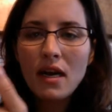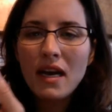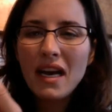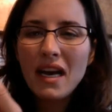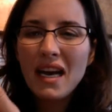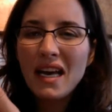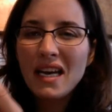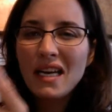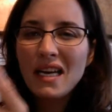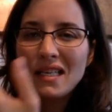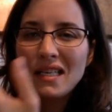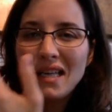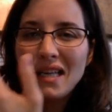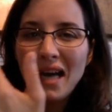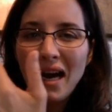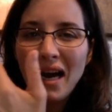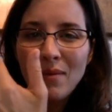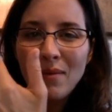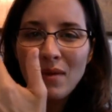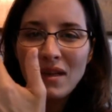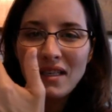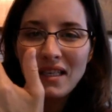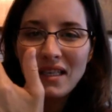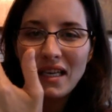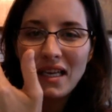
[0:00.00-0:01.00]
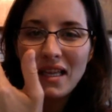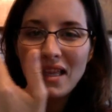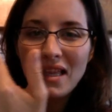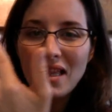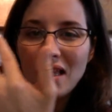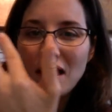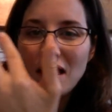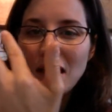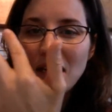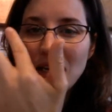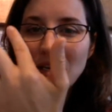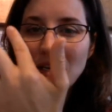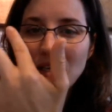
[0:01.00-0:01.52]
anytime it's in
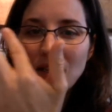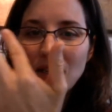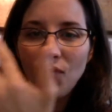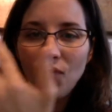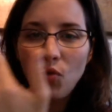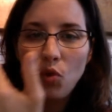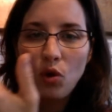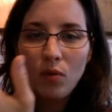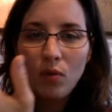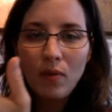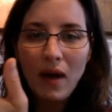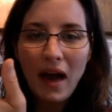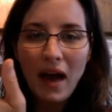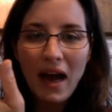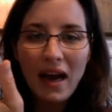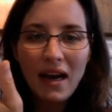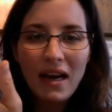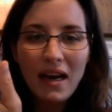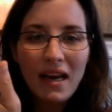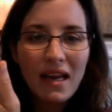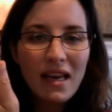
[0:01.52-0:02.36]
this format,